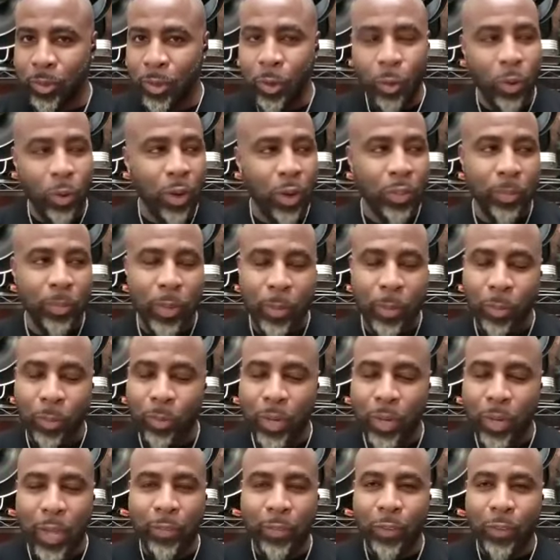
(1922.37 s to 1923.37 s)
Or other people
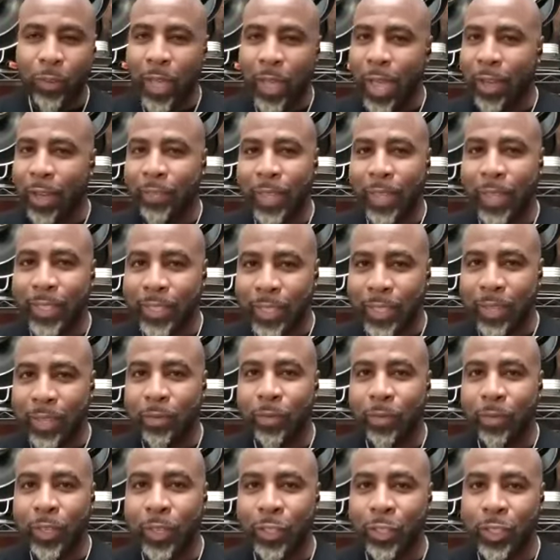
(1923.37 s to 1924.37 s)
in life don't have that
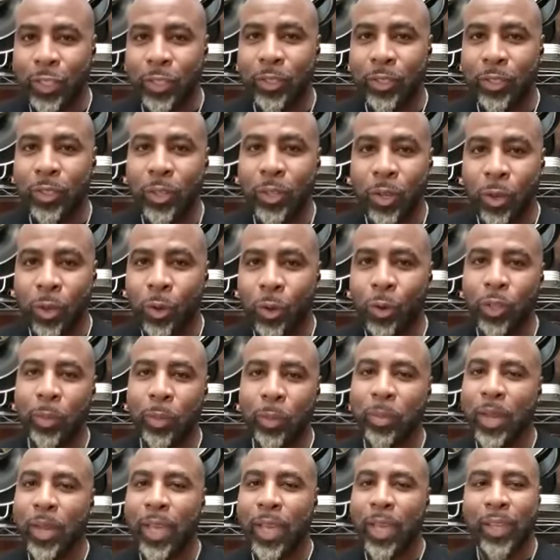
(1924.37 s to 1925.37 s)
same vision. Or they're
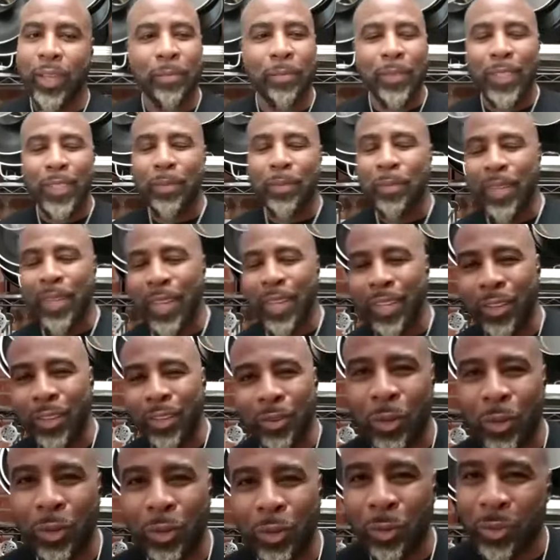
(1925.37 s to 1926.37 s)
like, man, you
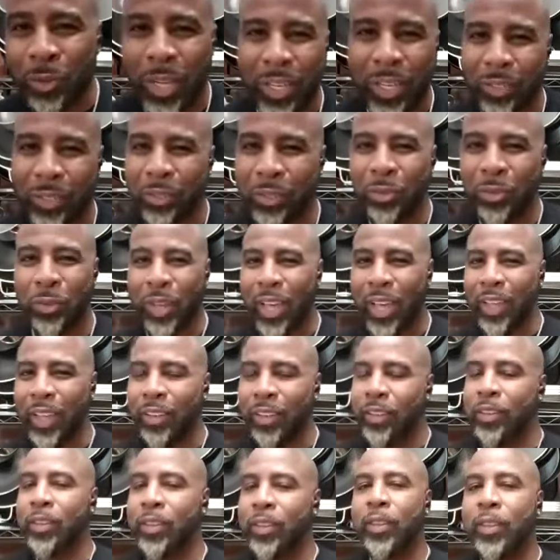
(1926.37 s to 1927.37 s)
don't know how to do that.
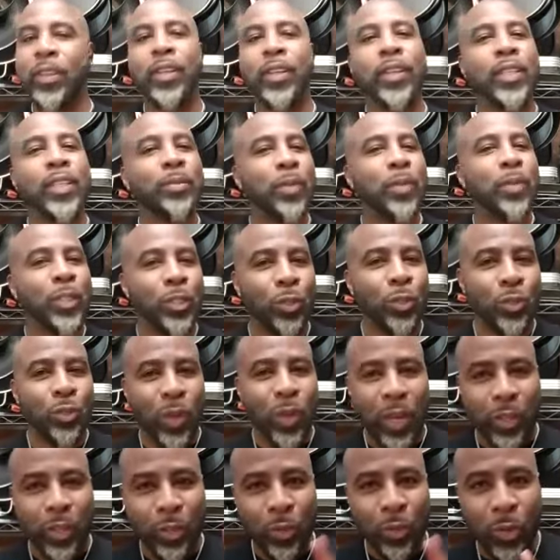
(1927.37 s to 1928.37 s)
Just because you don't know
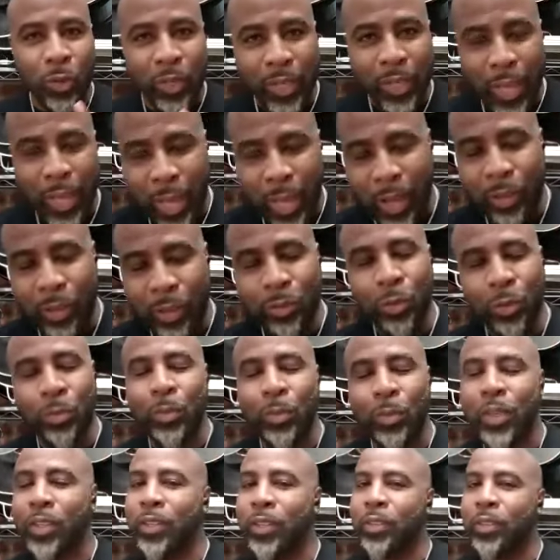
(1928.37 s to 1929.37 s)
how to do it now don't
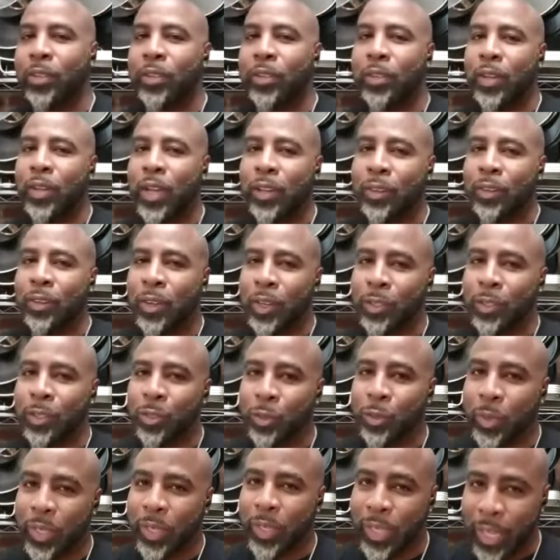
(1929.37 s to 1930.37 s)
mean you're not gonna know how to
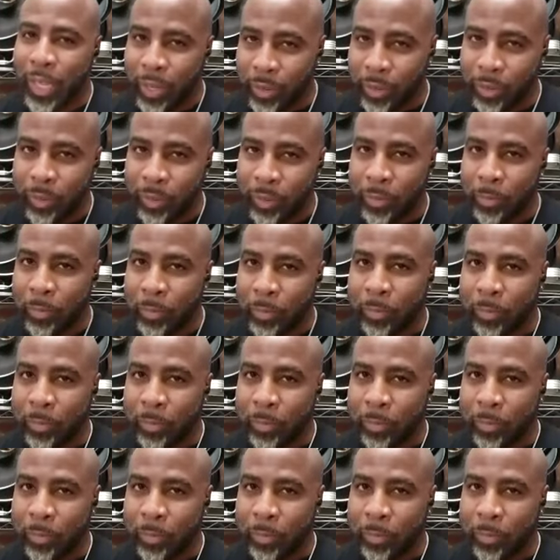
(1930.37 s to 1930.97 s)
do it later.